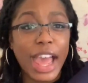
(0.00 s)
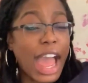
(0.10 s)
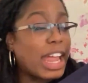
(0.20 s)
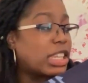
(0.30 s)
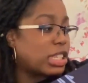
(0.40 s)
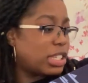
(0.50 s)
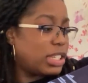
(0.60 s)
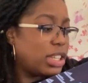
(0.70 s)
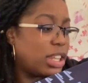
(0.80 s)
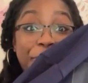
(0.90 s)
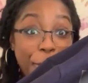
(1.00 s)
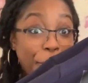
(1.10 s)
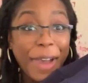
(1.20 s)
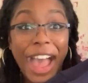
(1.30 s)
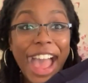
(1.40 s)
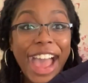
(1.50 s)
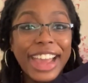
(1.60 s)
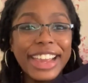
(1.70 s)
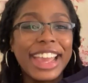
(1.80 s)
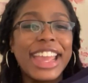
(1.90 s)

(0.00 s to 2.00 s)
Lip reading: and the bag,